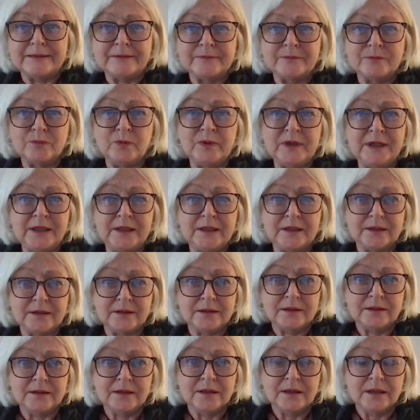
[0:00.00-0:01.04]
week
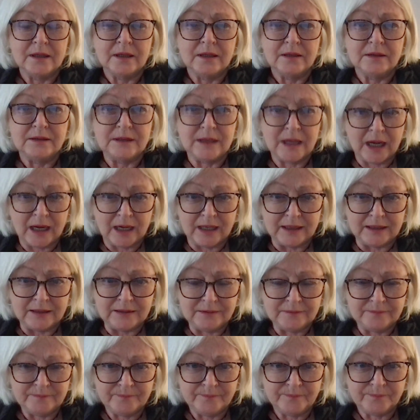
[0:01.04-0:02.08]

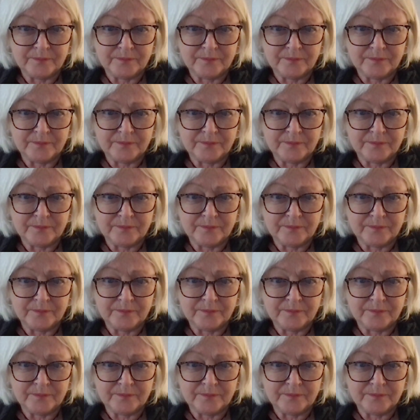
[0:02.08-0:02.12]
nine